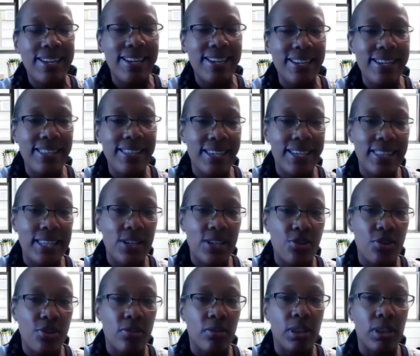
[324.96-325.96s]
anything that
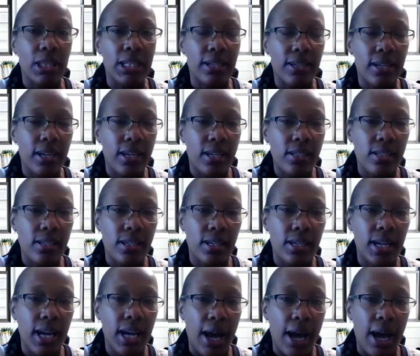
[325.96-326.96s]
you're looking to
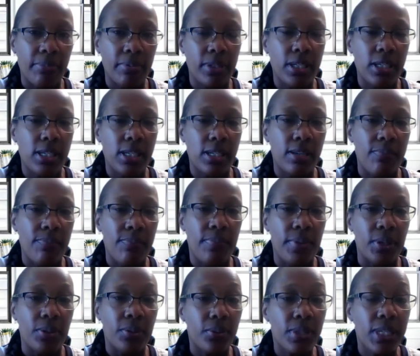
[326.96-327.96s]
accomplish in
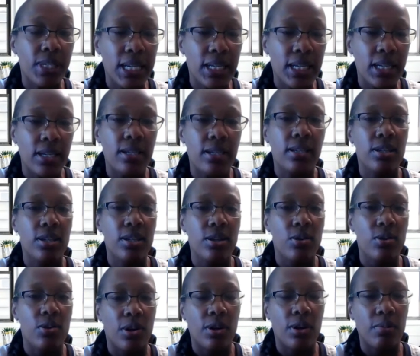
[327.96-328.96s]
building
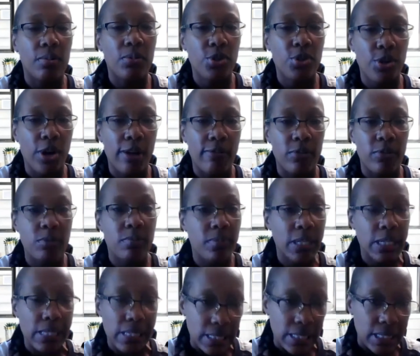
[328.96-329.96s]
your travel
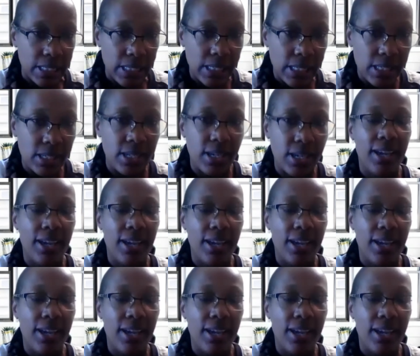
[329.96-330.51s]
business